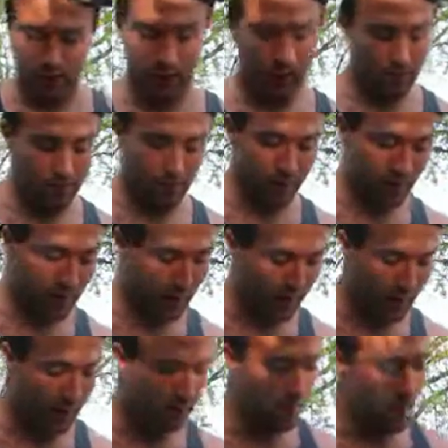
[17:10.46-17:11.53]
going to be a
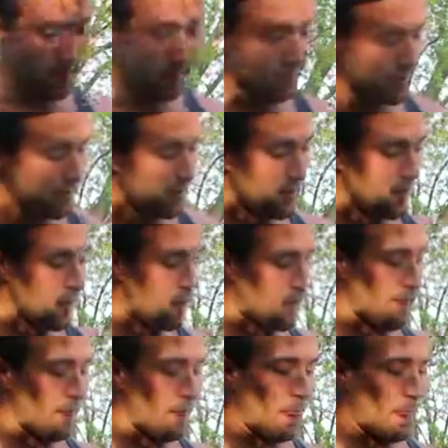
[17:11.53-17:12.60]
fucking mess.
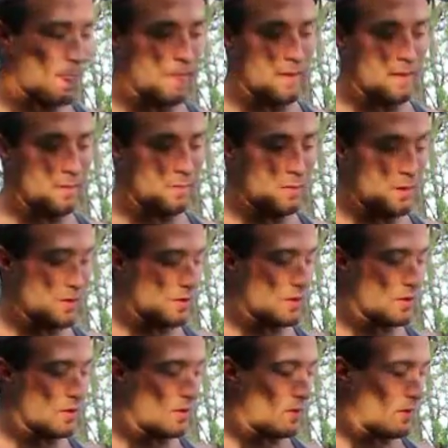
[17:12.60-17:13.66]
Plus
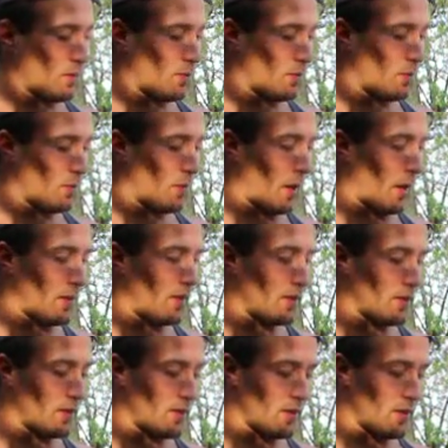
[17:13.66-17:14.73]
you're going to lose
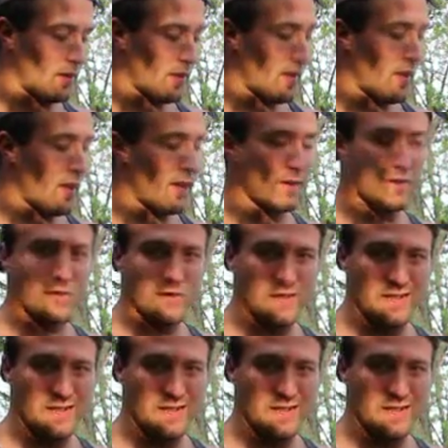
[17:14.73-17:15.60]
paint, and it's really